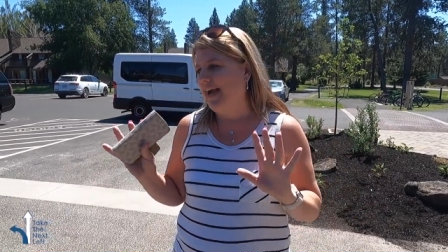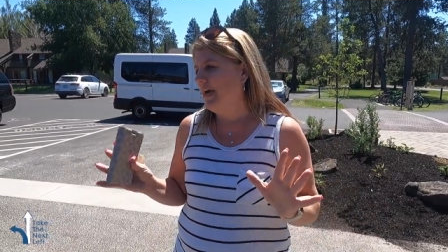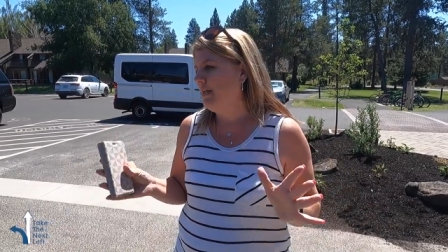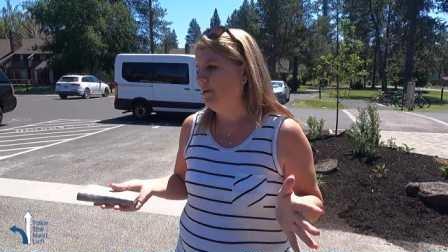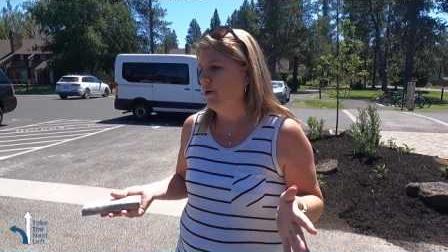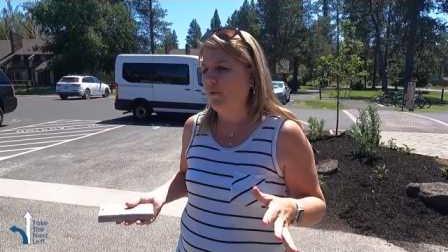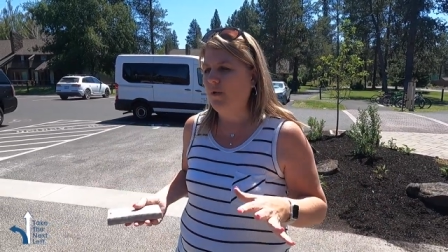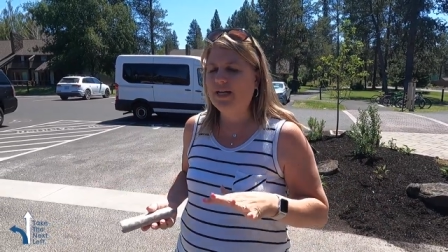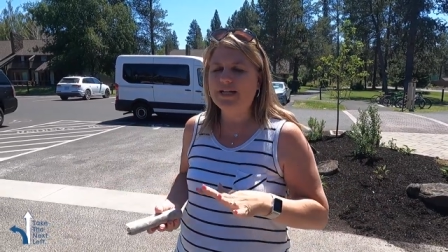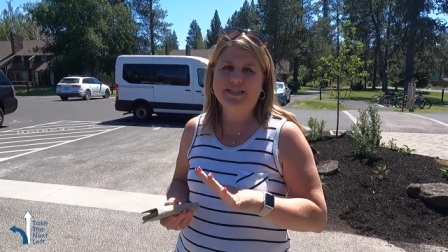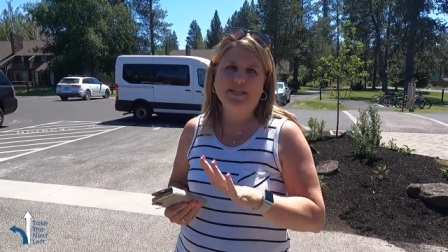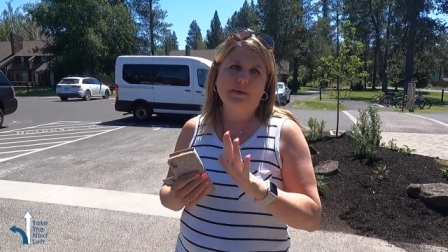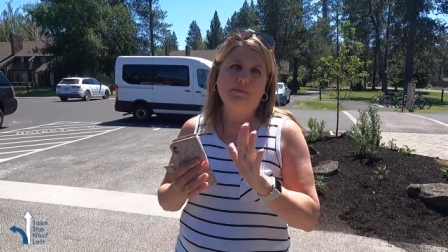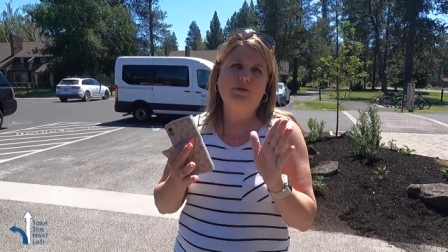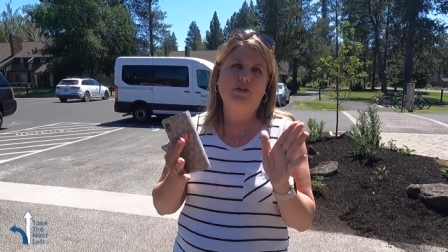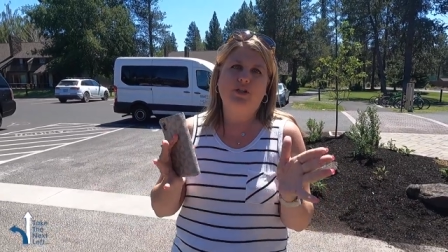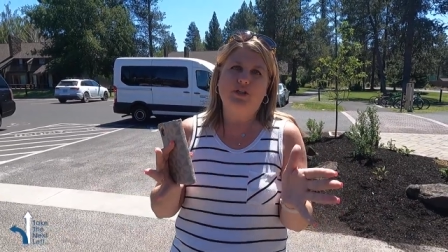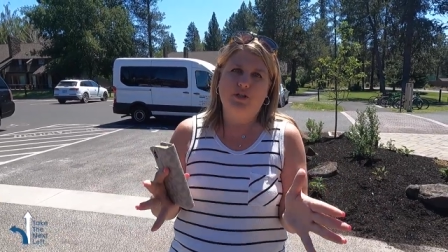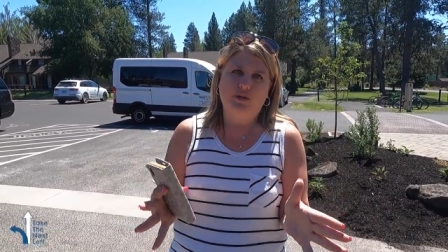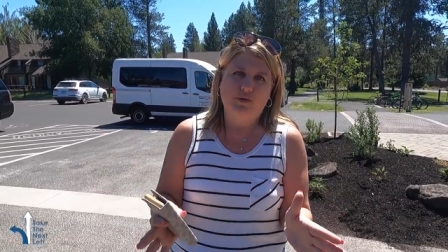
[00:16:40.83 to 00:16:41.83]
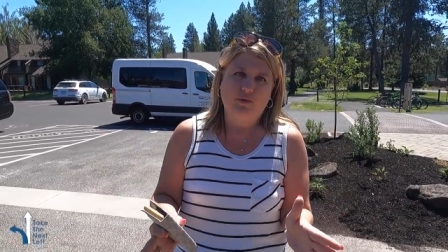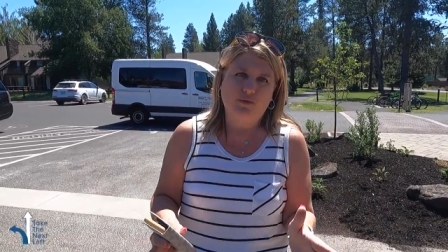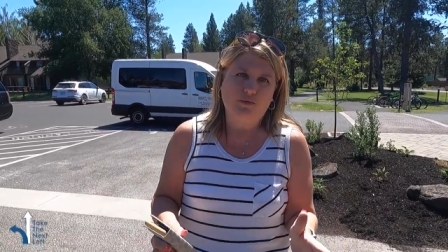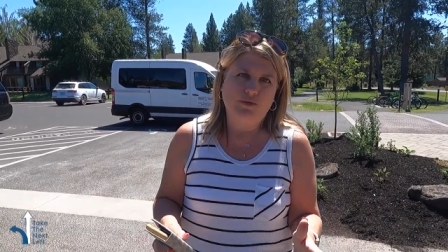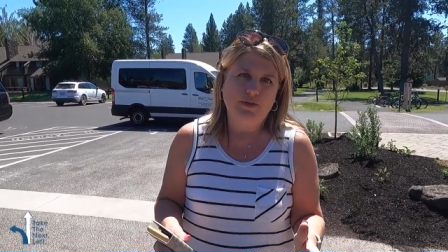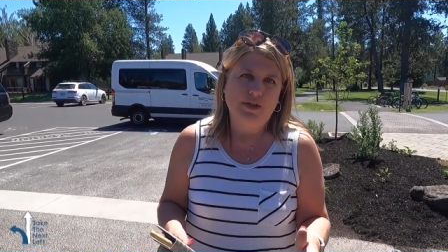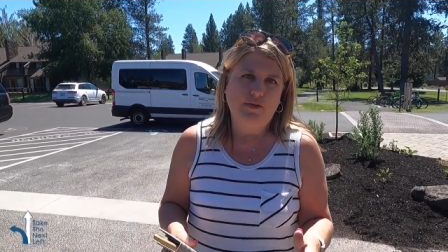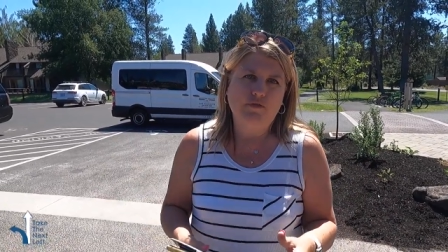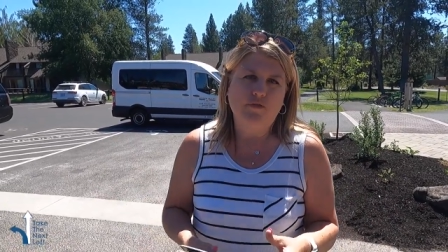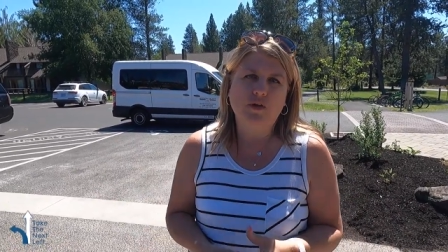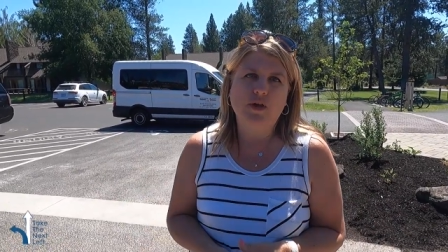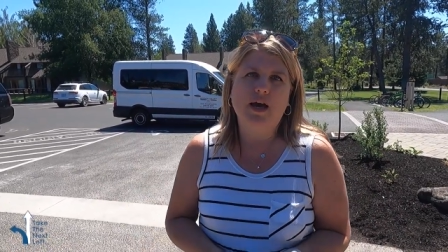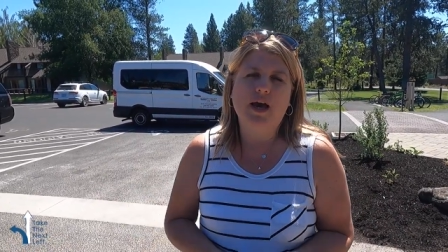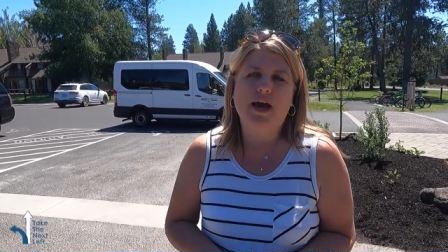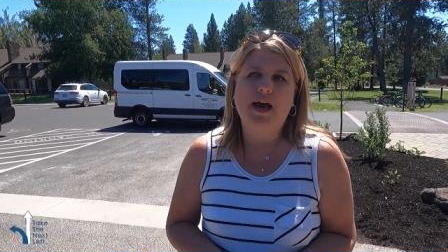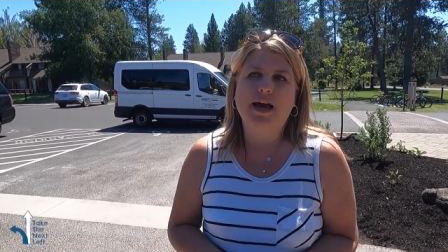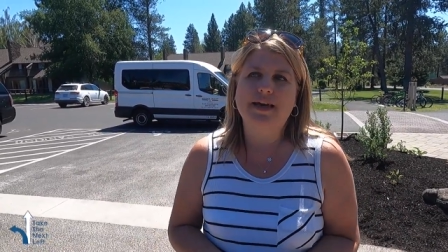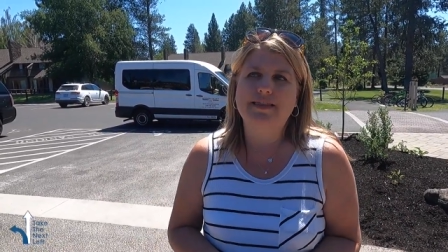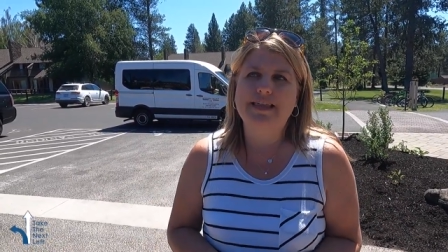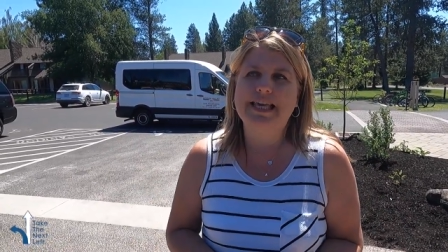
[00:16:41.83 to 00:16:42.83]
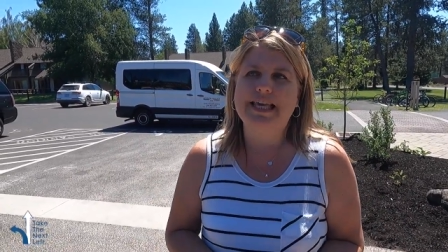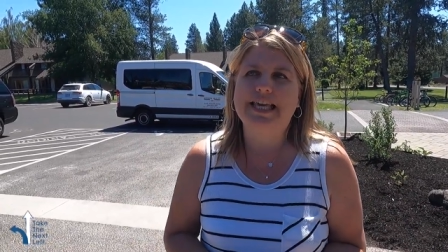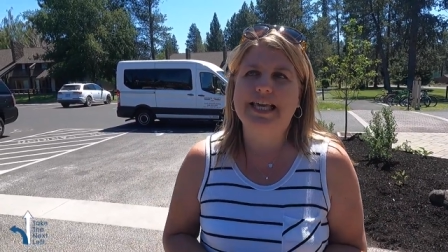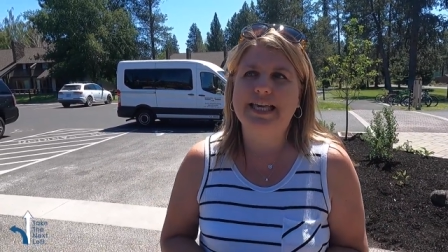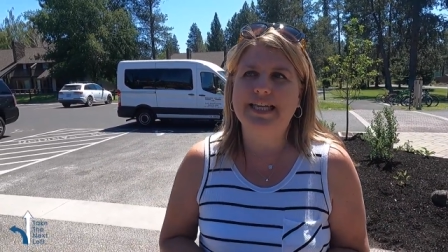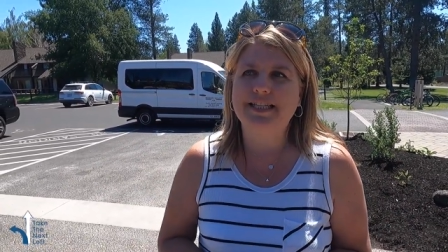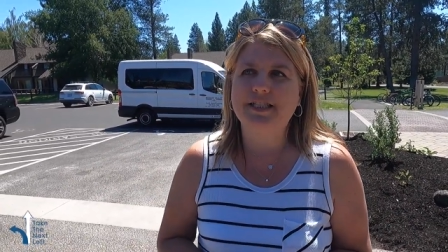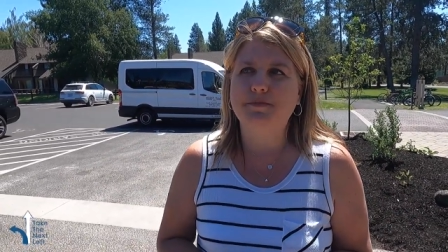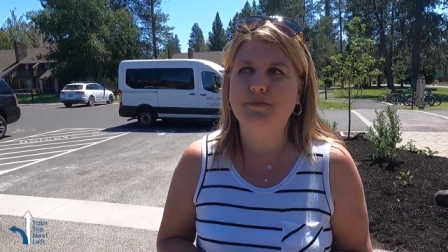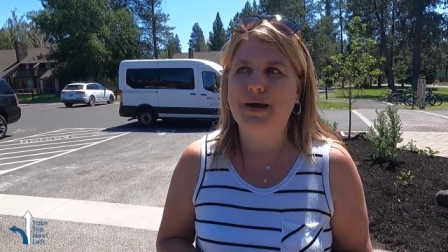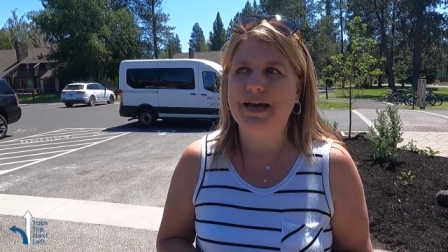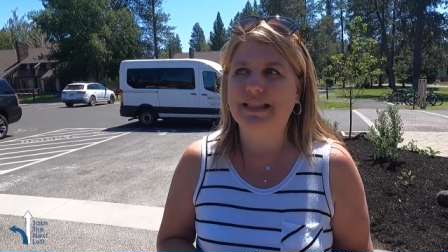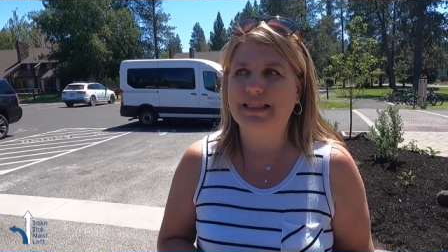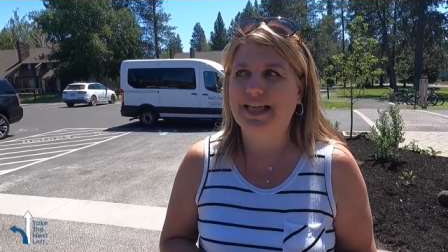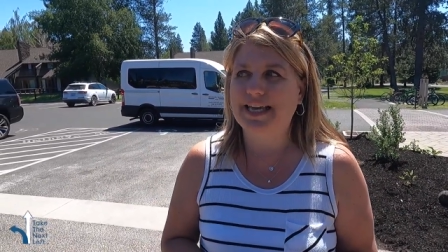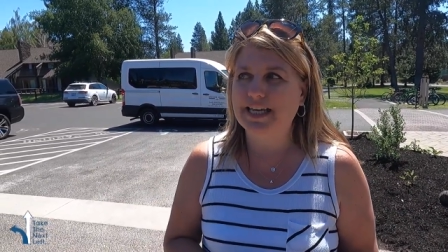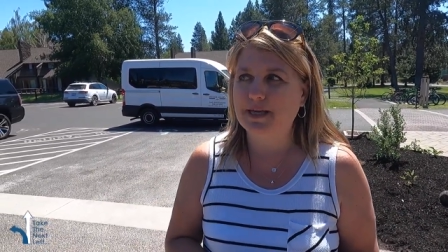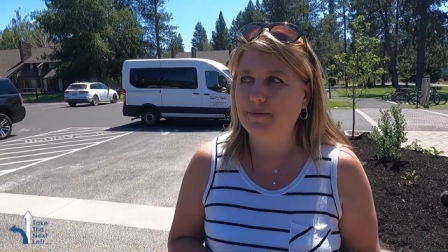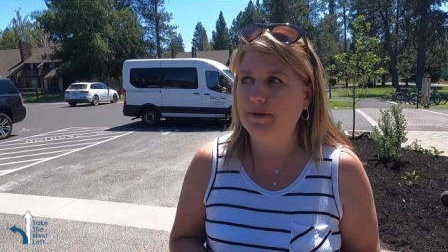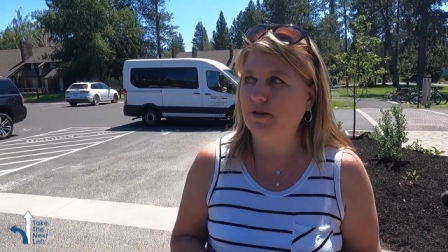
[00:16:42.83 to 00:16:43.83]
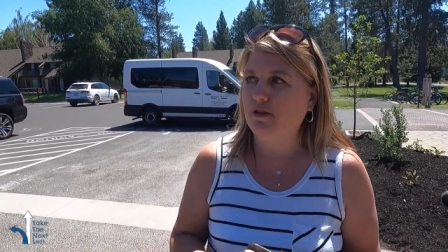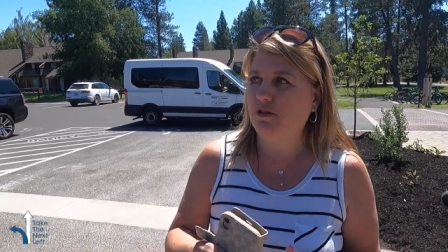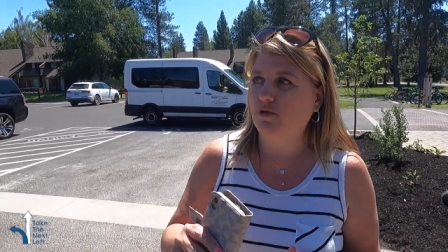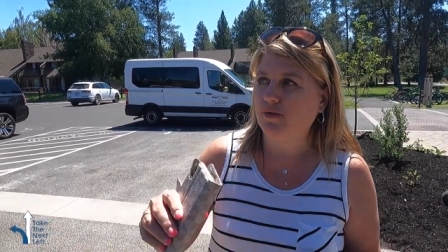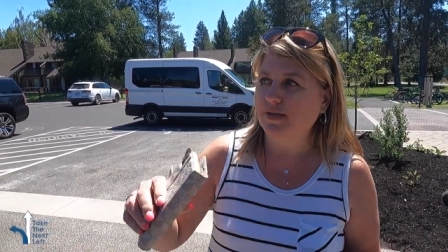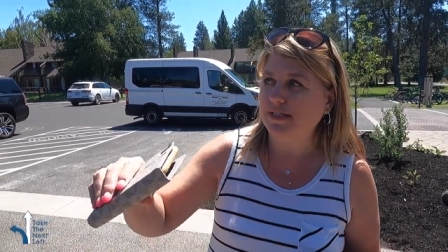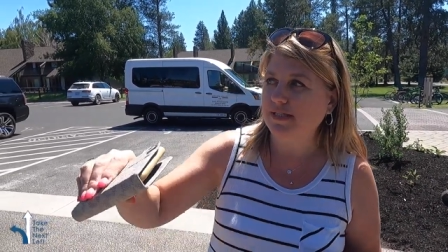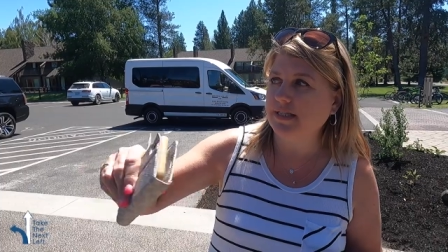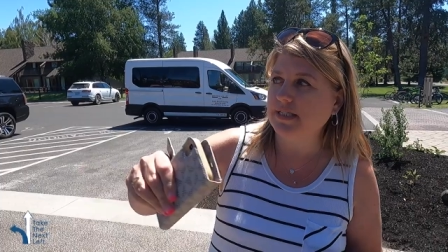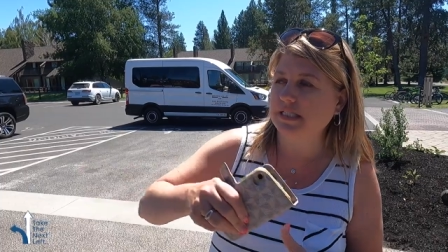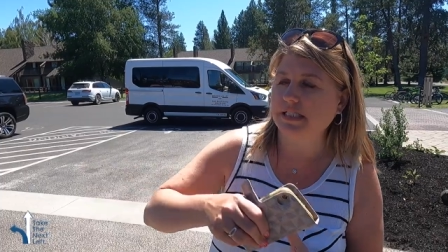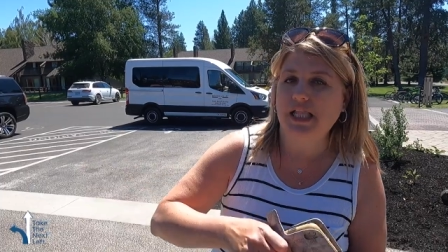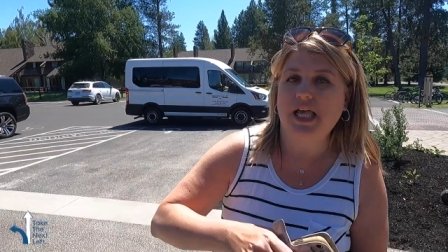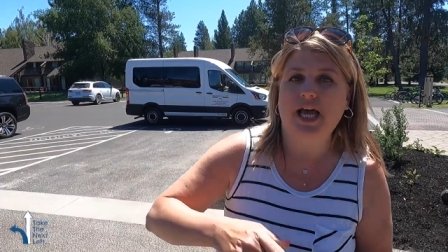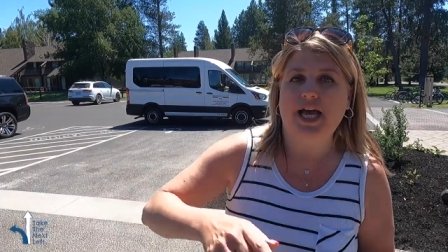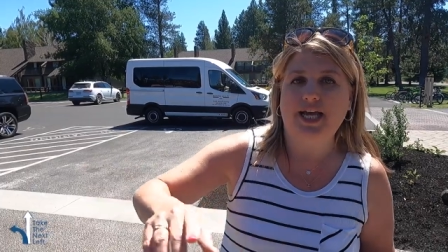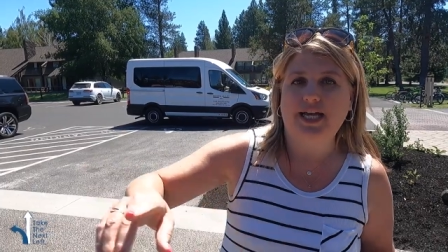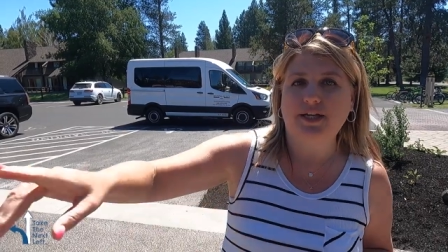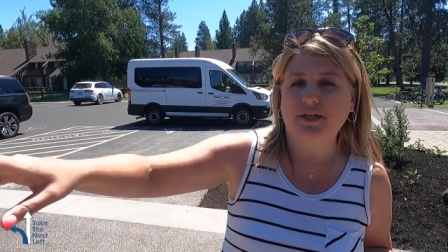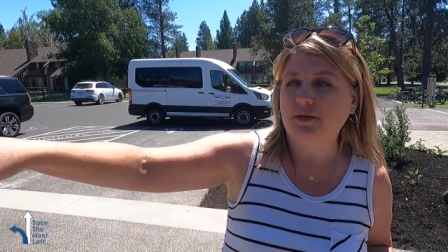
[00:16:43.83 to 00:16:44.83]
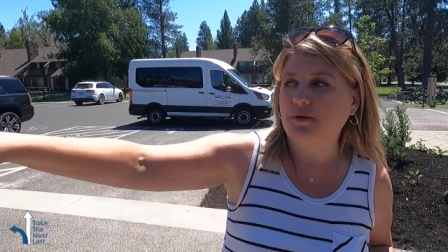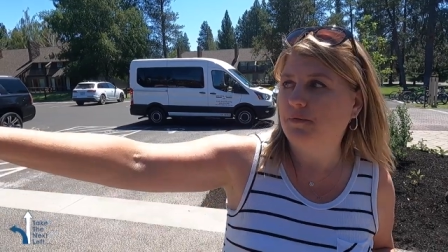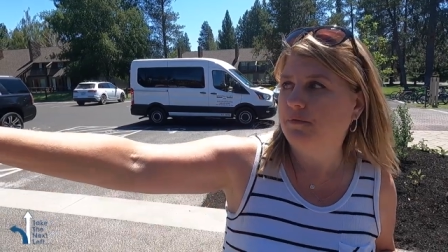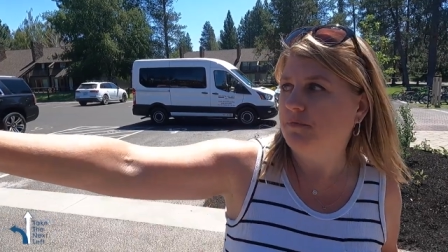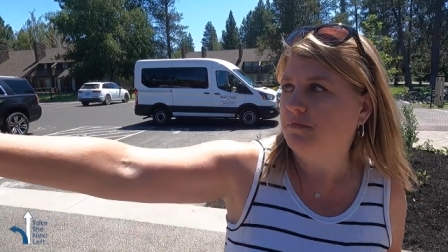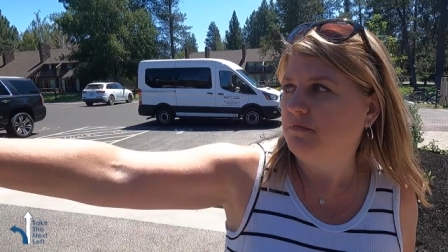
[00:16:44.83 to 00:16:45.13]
I don't know, it's up to you. I think kids might like it better. There is a slide.